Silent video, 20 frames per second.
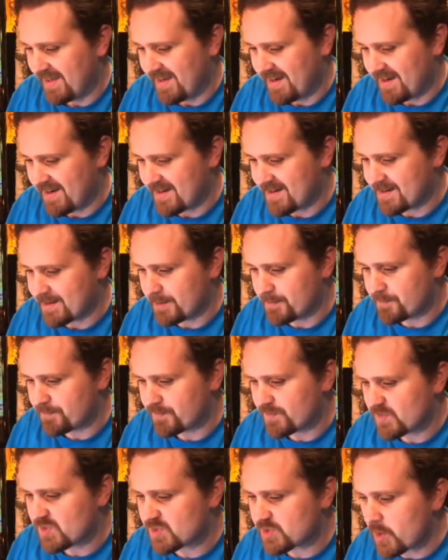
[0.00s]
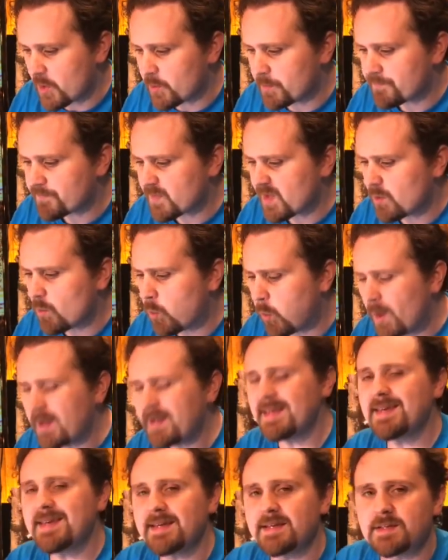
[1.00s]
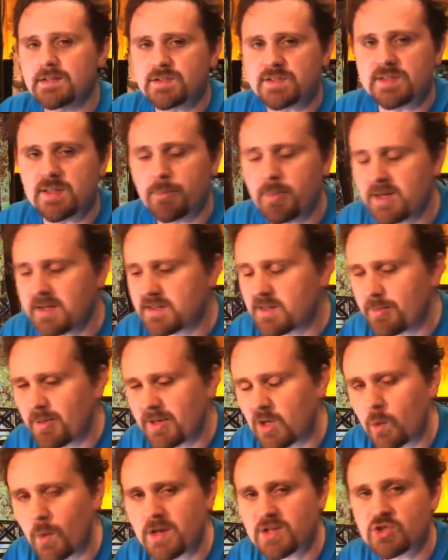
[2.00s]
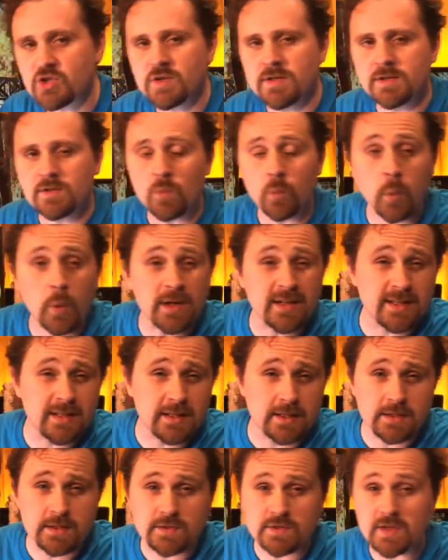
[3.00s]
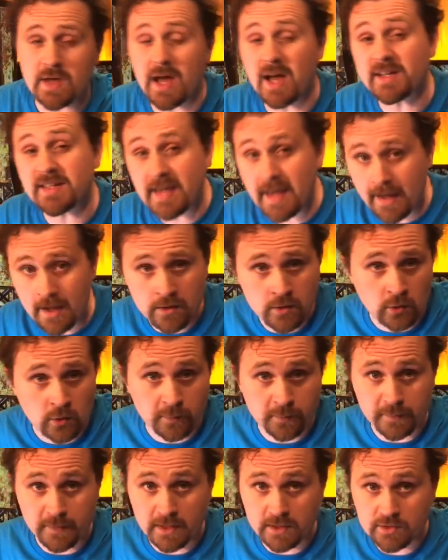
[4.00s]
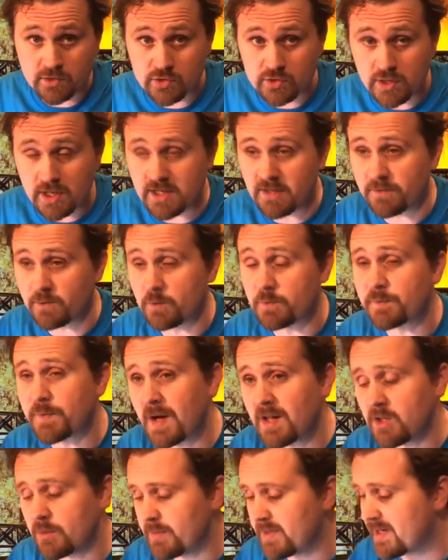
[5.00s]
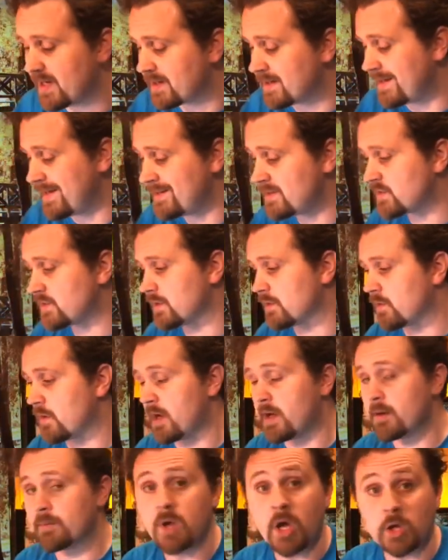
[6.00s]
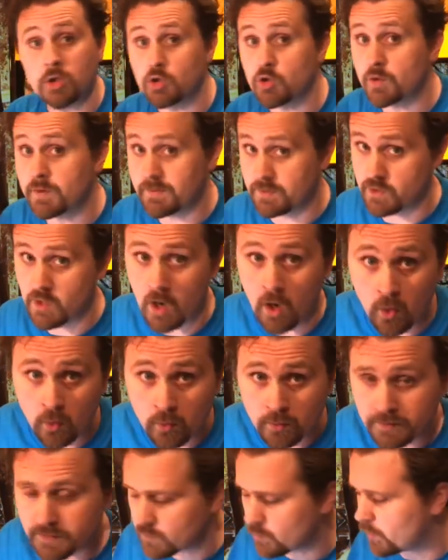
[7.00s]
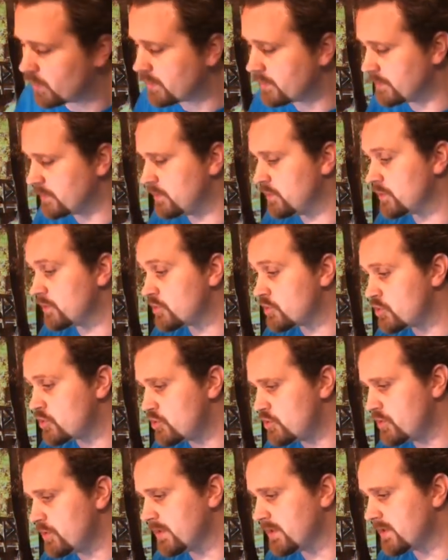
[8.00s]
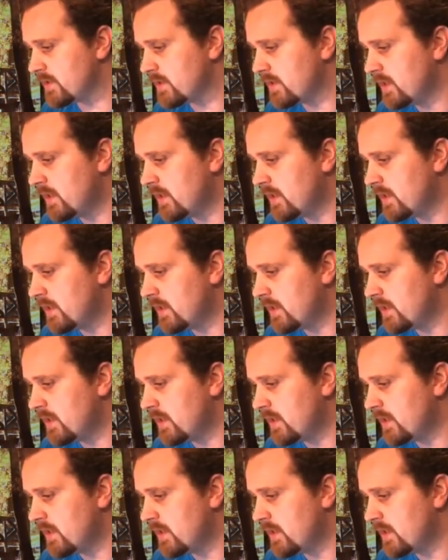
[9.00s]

Um, so, what is the big the big question is what is a candlefish? And if you follow me on Instagram, you don't. Well, you should.